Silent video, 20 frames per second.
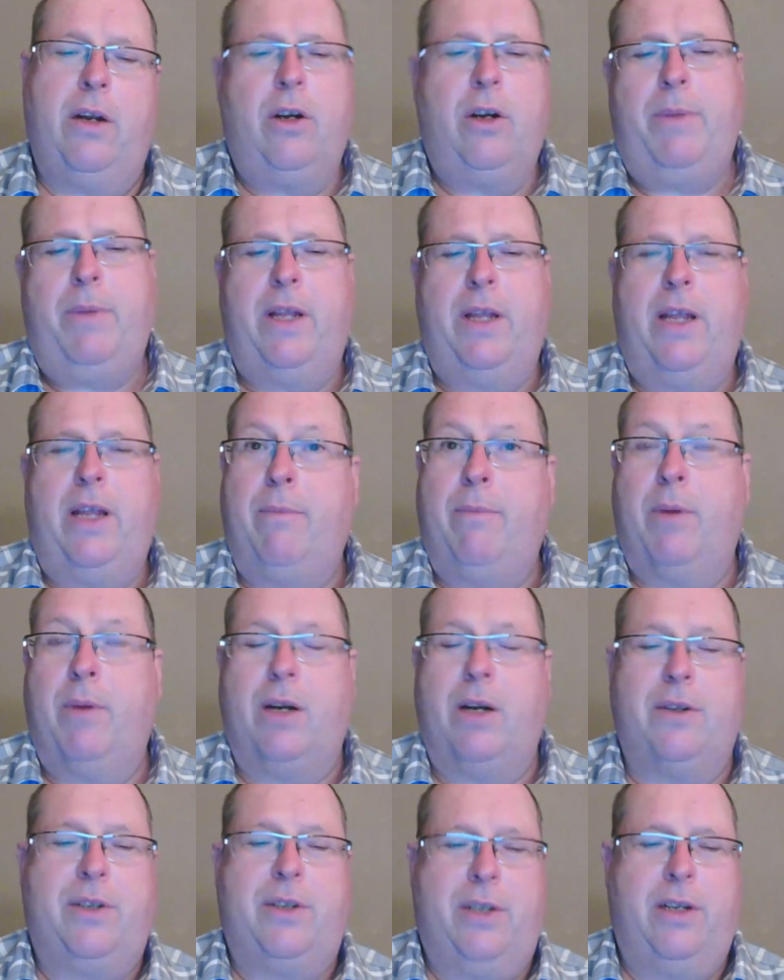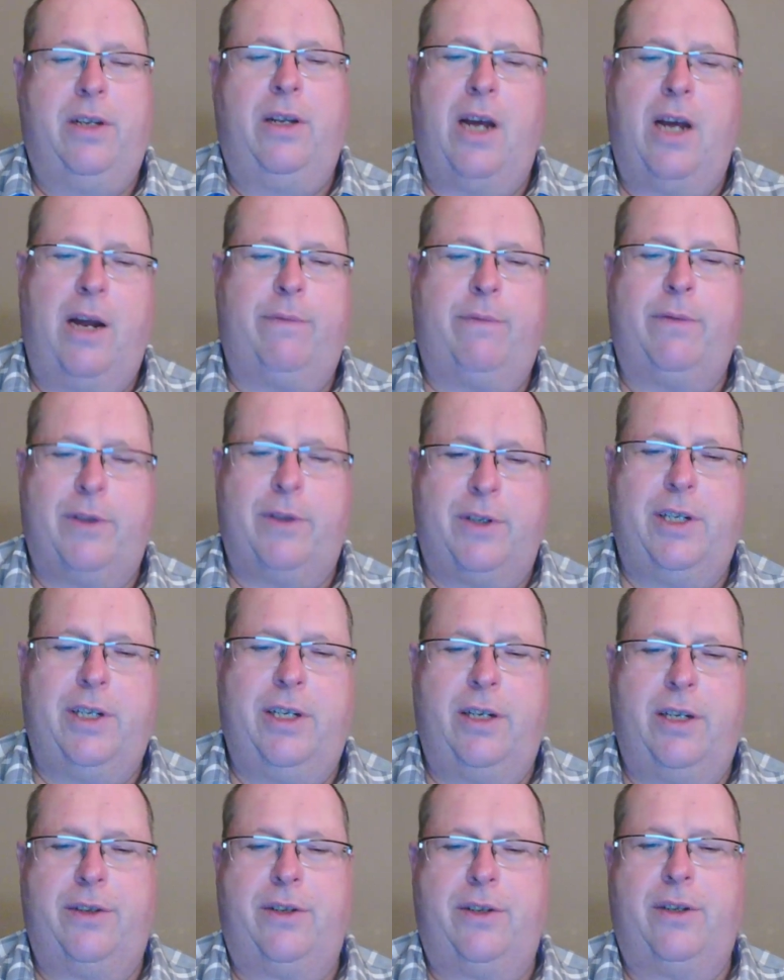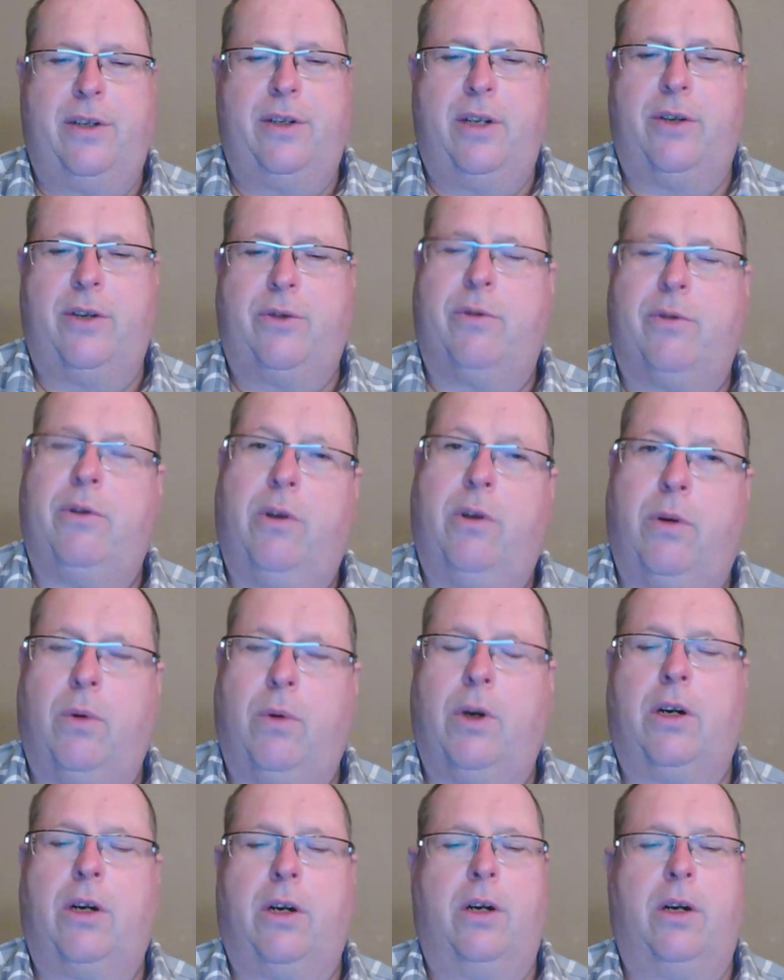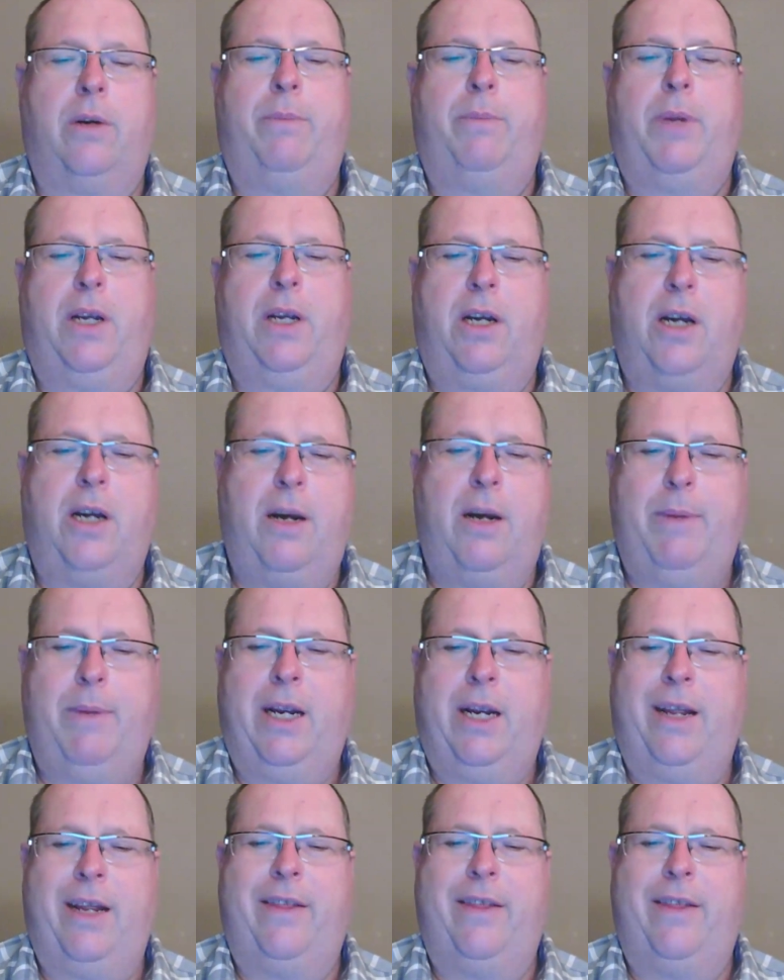could be that Marx did not foresee his industrial worker becoming